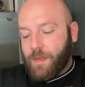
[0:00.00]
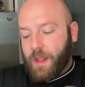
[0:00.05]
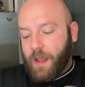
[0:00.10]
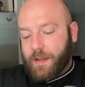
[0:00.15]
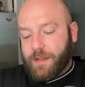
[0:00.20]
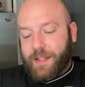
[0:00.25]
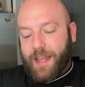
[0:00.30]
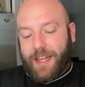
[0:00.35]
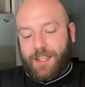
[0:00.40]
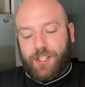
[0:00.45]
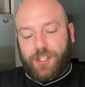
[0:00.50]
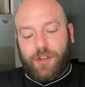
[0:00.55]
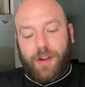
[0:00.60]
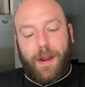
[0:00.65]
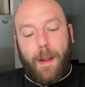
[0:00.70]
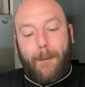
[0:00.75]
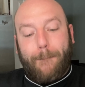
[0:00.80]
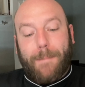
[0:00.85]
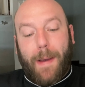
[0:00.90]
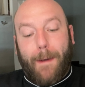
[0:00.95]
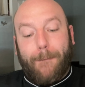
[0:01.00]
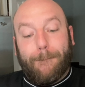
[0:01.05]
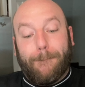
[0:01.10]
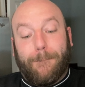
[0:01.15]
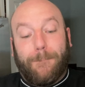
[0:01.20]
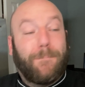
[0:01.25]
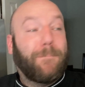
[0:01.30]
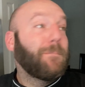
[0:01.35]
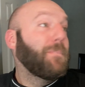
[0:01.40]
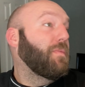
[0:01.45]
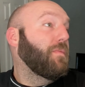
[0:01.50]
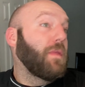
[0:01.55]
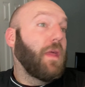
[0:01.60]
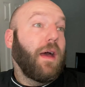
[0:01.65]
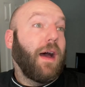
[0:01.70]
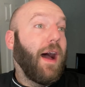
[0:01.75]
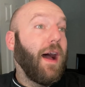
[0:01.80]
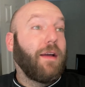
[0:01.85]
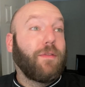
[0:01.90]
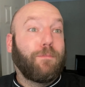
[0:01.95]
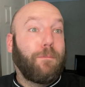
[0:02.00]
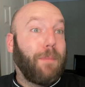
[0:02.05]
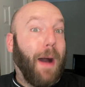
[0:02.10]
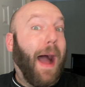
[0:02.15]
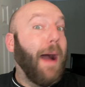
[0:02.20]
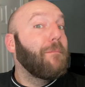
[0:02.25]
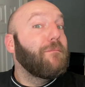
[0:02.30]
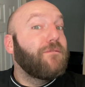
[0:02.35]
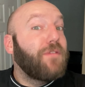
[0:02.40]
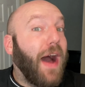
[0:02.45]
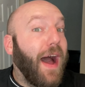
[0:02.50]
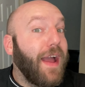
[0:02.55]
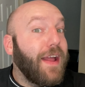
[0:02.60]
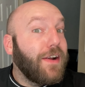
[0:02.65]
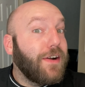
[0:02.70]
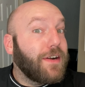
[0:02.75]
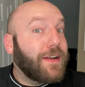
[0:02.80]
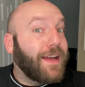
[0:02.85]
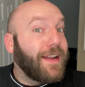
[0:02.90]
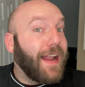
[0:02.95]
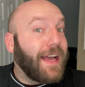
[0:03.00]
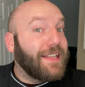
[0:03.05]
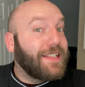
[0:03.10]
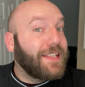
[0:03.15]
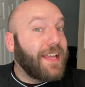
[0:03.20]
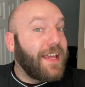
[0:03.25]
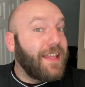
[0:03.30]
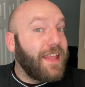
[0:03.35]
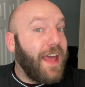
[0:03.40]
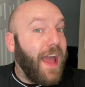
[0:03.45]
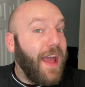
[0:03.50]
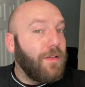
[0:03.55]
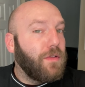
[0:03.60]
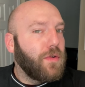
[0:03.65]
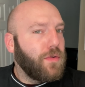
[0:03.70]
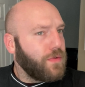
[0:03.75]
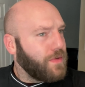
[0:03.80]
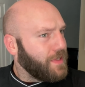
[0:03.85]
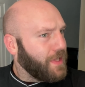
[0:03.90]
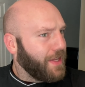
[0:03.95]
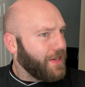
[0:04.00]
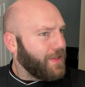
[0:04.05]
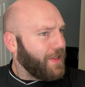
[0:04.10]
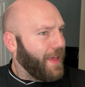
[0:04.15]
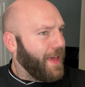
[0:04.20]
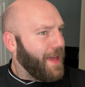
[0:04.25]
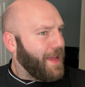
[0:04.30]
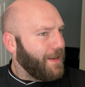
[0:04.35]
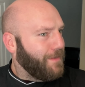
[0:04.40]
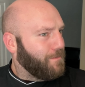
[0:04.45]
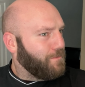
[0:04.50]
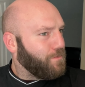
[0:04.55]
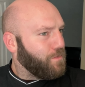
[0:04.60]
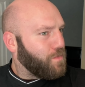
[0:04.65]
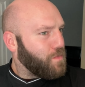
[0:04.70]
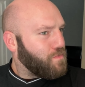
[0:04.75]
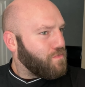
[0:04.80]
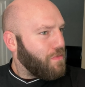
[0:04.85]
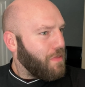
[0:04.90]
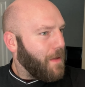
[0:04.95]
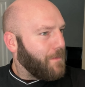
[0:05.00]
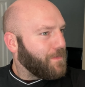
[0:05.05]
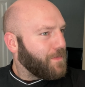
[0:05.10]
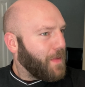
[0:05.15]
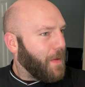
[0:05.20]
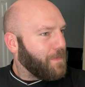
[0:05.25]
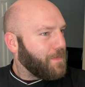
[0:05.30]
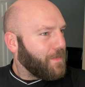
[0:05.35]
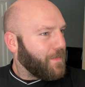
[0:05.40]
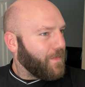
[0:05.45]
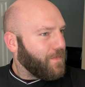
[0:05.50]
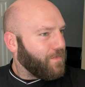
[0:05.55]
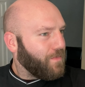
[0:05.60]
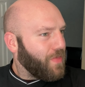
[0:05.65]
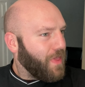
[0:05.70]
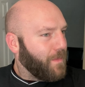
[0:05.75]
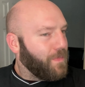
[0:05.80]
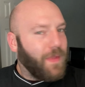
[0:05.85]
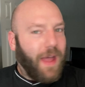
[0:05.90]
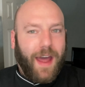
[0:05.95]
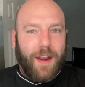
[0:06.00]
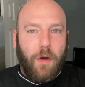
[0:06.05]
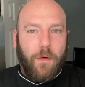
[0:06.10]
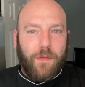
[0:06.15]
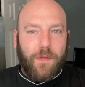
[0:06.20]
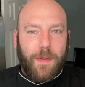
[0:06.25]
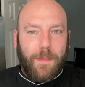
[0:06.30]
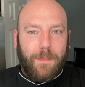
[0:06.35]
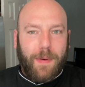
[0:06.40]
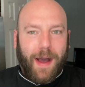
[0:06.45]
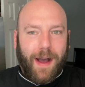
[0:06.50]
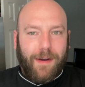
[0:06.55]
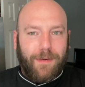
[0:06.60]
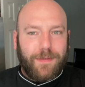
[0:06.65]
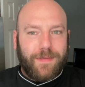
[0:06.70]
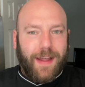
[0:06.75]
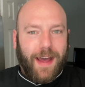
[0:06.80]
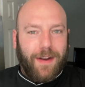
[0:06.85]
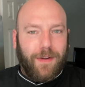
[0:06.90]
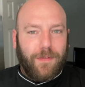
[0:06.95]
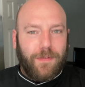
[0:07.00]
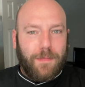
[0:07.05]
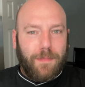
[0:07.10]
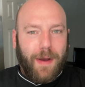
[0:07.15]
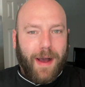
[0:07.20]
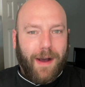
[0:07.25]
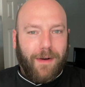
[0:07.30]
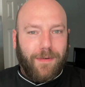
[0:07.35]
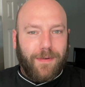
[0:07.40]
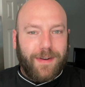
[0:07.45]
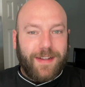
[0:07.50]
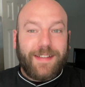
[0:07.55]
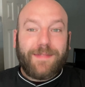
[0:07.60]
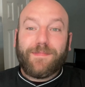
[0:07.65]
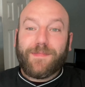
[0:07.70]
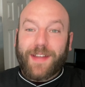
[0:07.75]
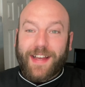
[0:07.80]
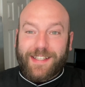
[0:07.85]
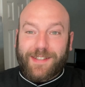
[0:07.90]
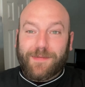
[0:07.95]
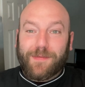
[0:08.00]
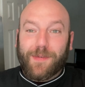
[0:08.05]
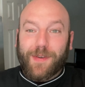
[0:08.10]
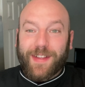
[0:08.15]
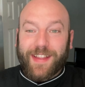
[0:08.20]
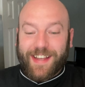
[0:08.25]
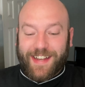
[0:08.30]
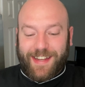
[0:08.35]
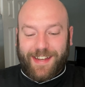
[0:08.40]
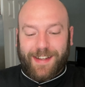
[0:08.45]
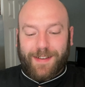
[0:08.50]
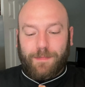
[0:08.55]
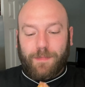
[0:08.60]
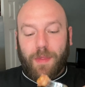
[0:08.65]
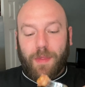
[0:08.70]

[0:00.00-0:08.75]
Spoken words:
That's straight up bonfire. Can I say that? Ooh, little heat. Not overpowering. That's really good.